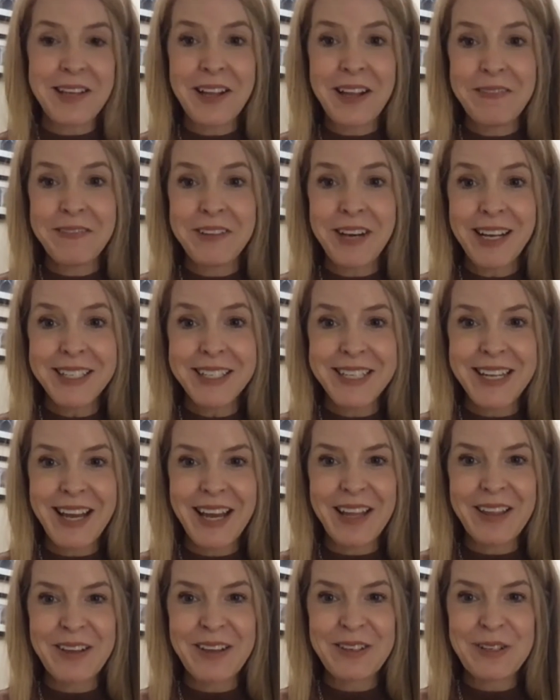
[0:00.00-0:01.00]
all I've got
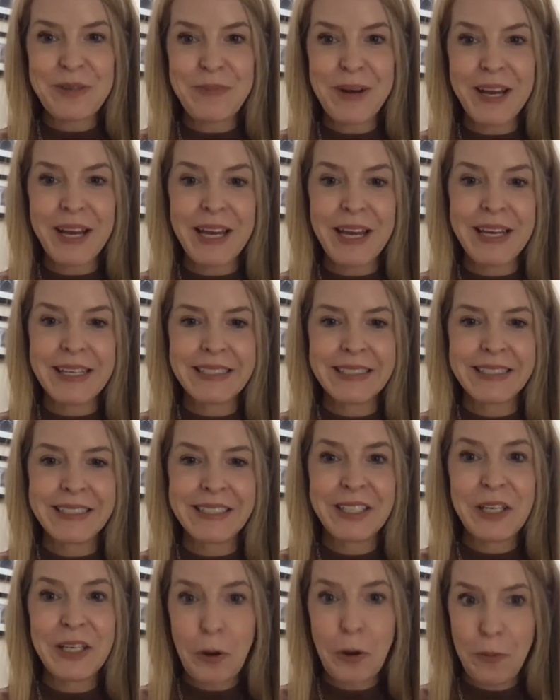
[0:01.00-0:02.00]
today. Those are my
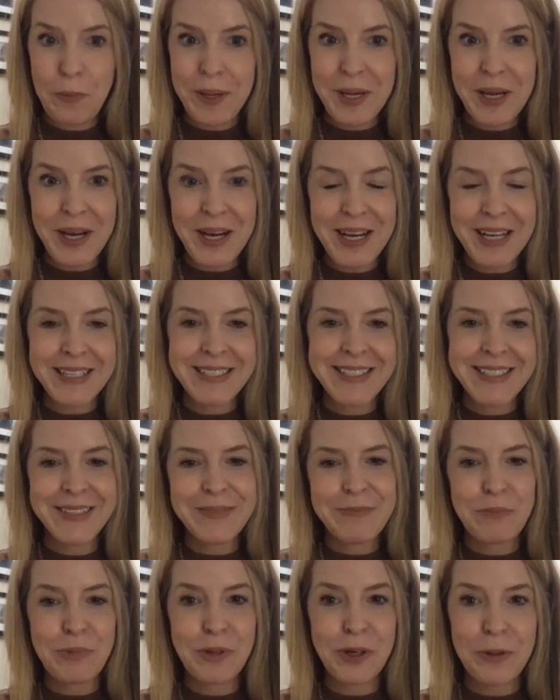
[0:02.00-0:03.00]
go beyond
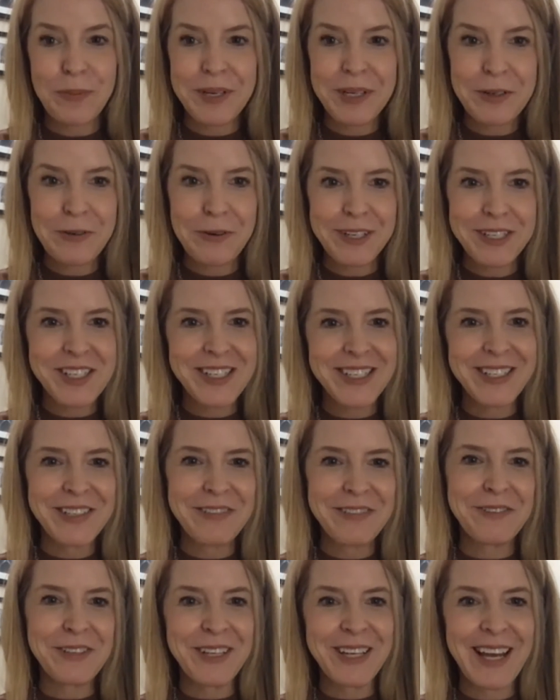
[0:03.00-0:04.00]
probing questions
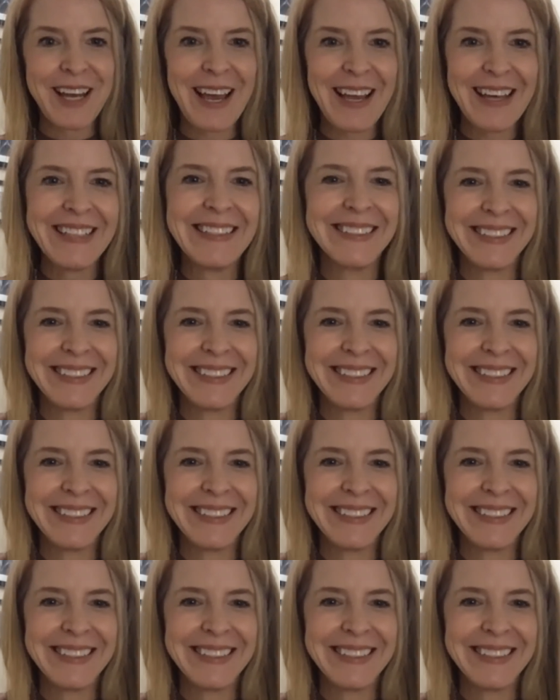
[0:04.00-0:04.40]
for the day.